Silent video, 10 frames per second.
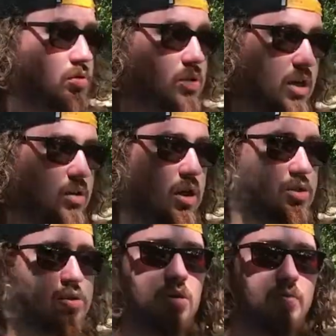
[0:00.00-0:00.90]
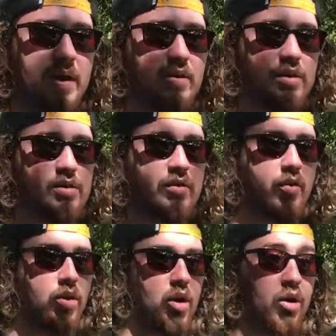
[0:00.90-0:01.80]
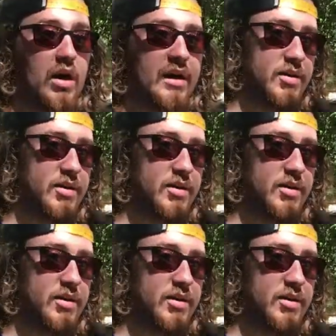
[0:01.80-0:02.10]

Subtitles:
psychological about it, even though I